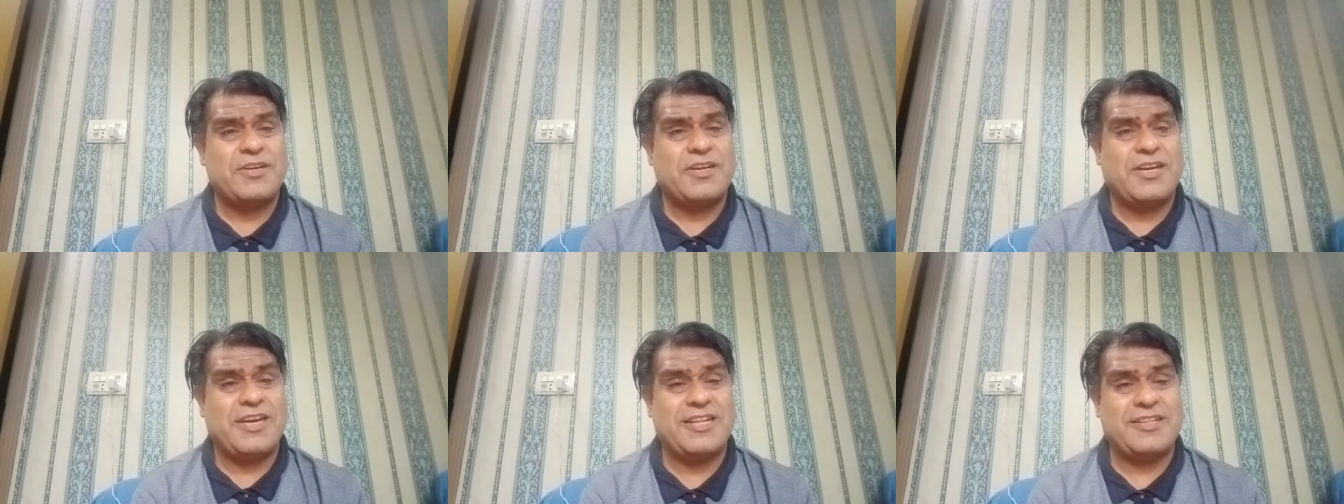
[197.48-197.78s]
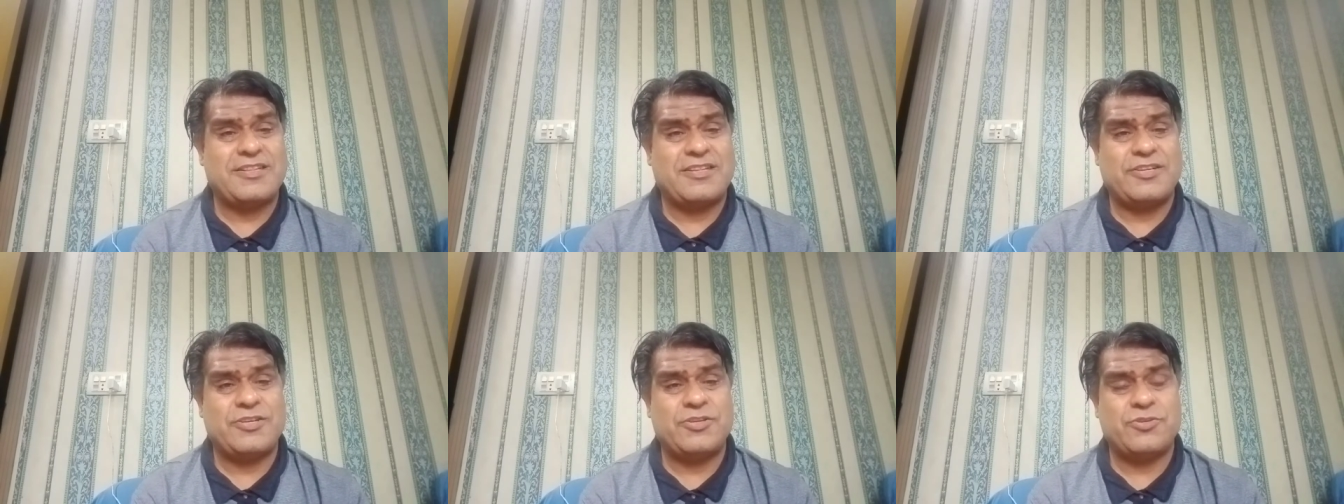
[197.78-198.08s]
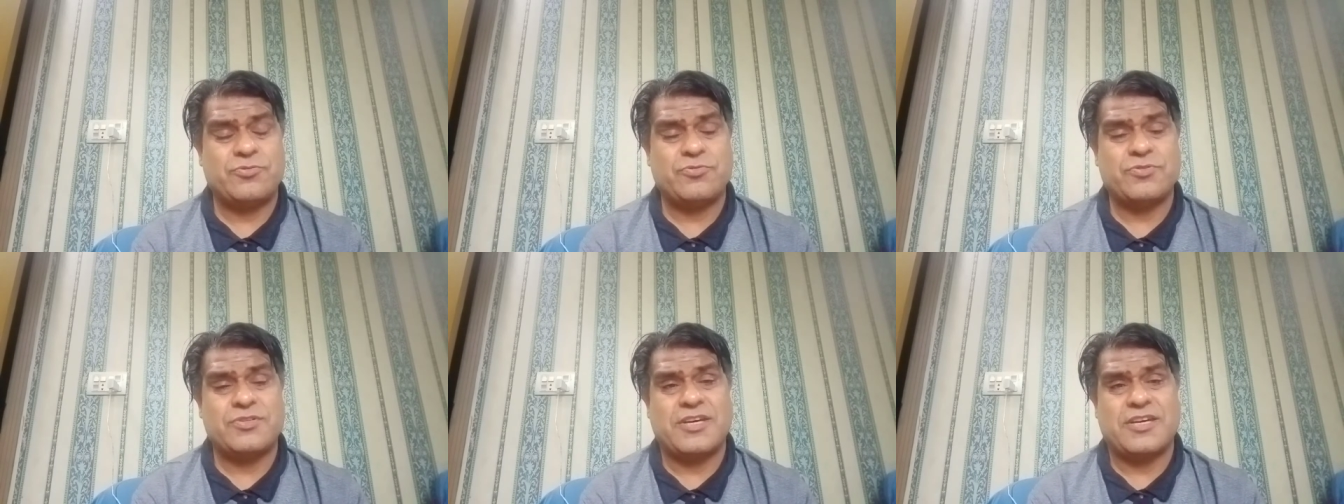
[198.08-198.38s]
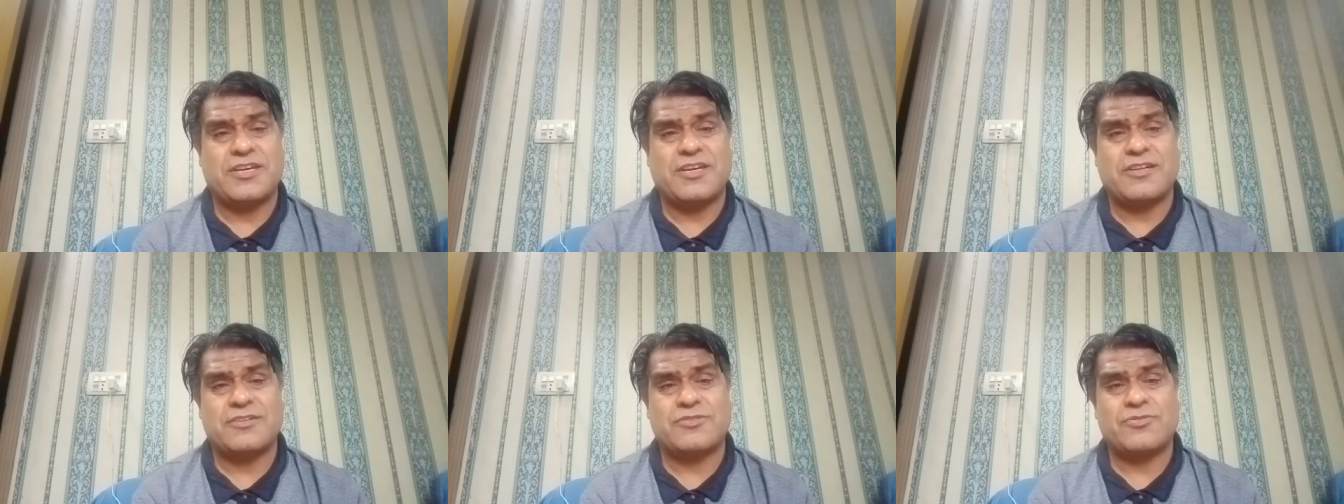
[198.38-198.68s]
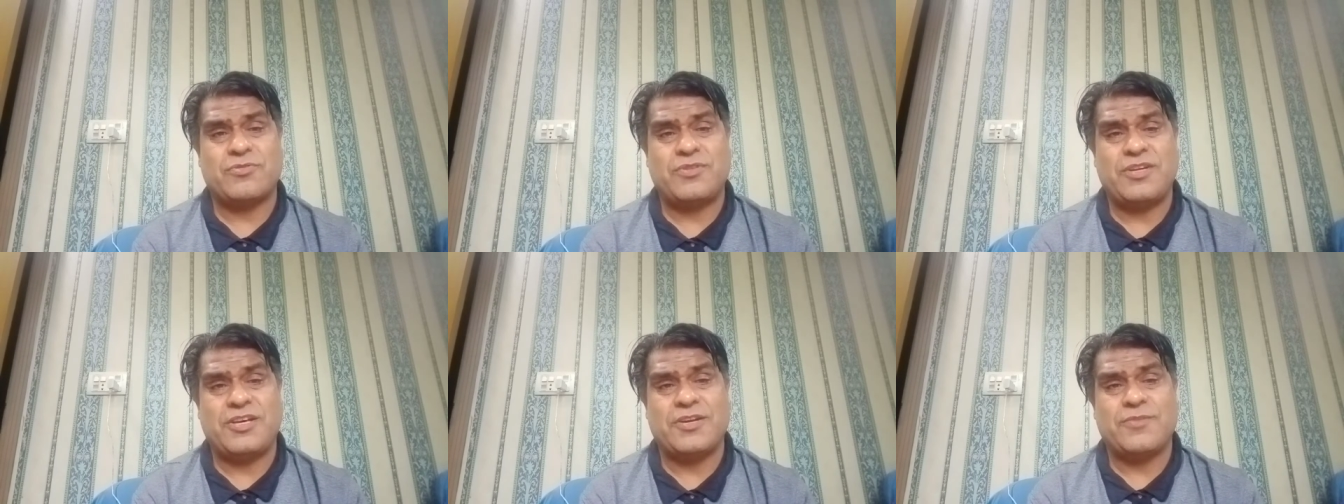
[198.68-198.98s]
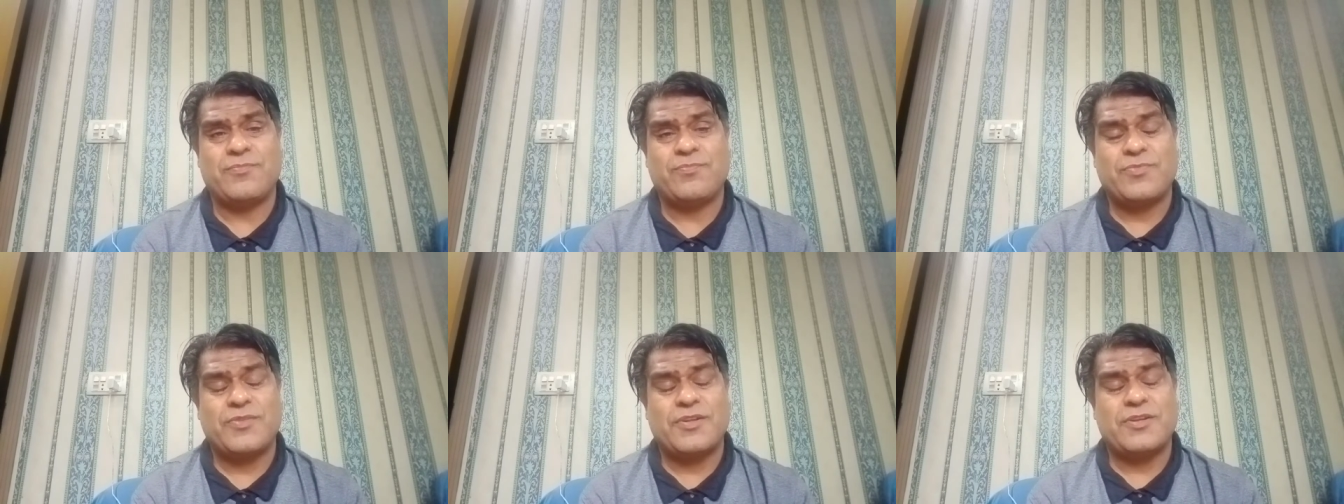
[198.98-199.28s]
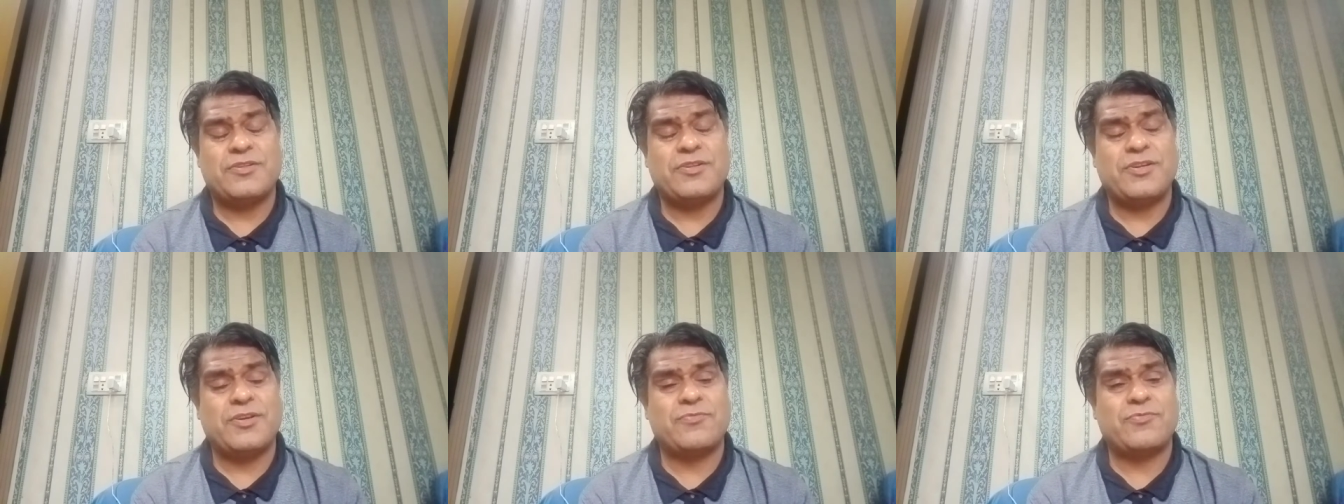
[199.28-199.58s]
Health issues are also there.
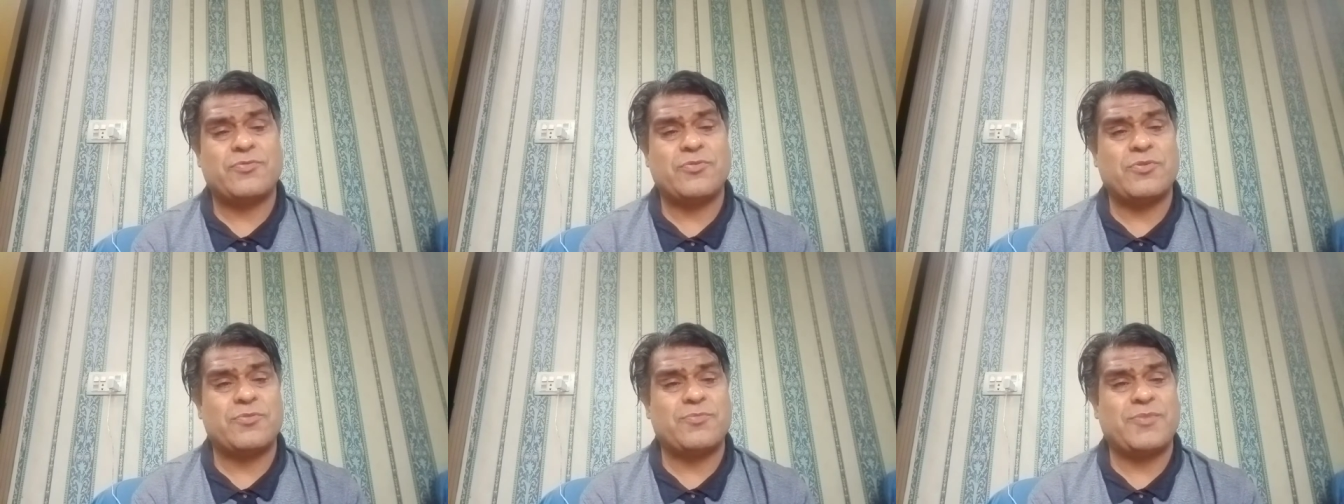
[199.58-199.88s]
Therefore,